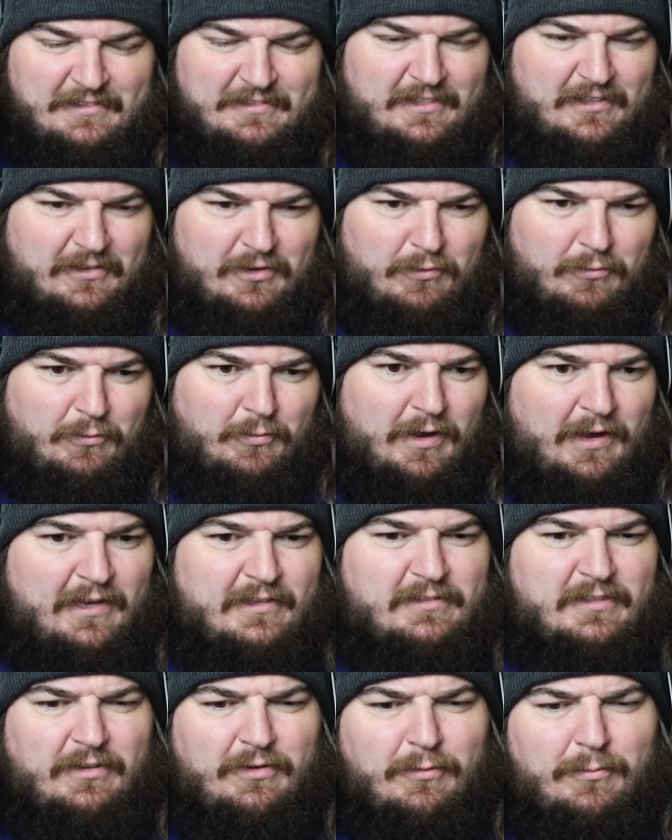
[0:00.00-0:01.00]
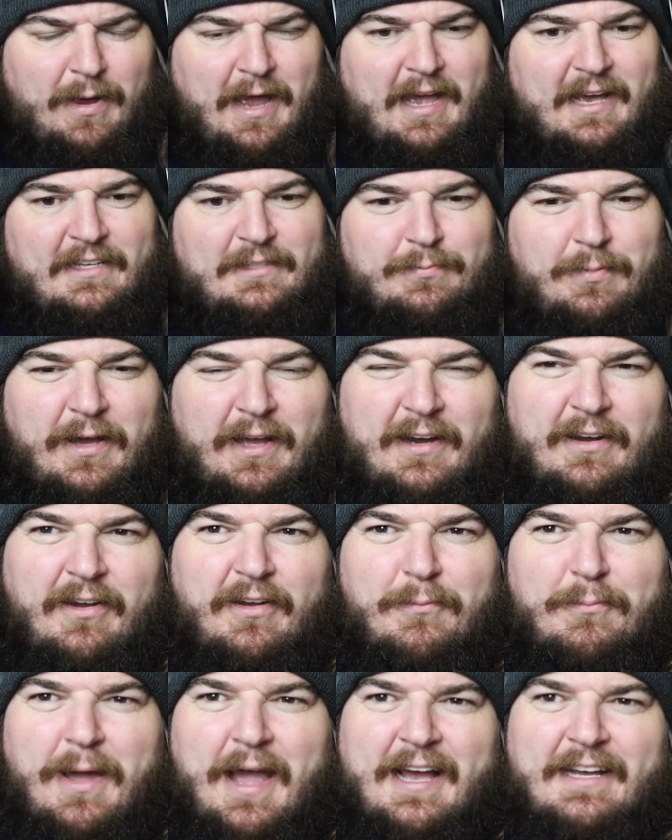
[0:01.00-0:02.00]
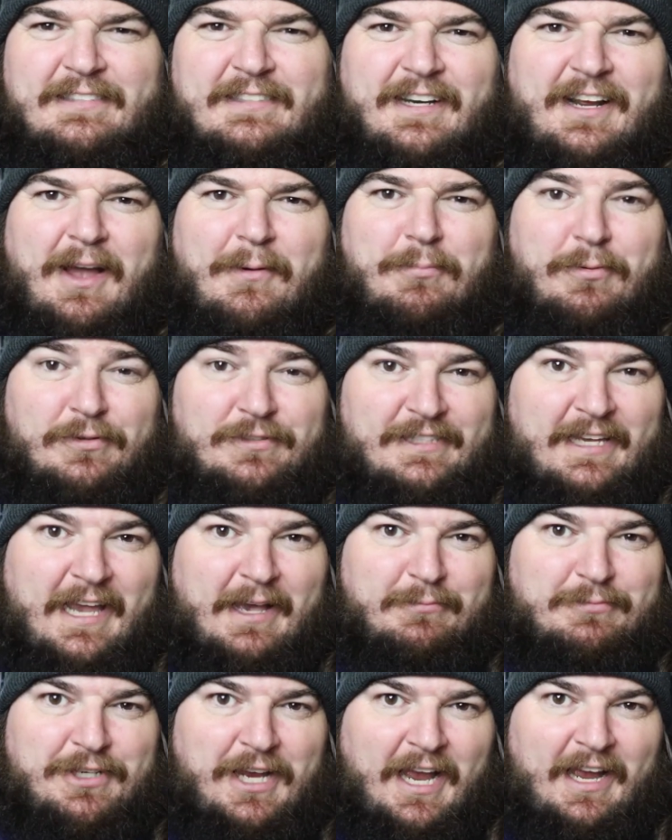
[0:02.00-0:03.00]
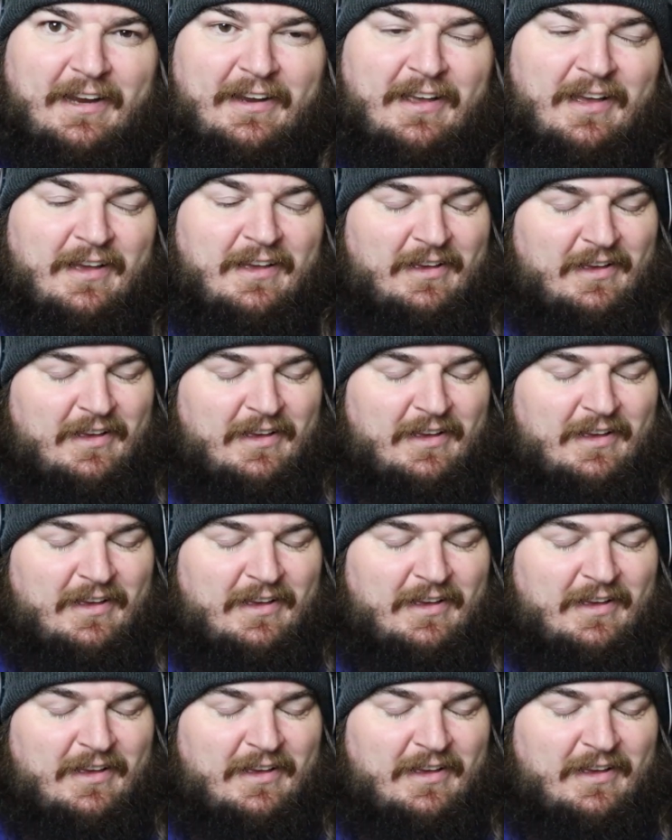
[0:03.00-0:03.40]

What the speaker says: He's a little bass, but I caught a bass and a couple of skipjack.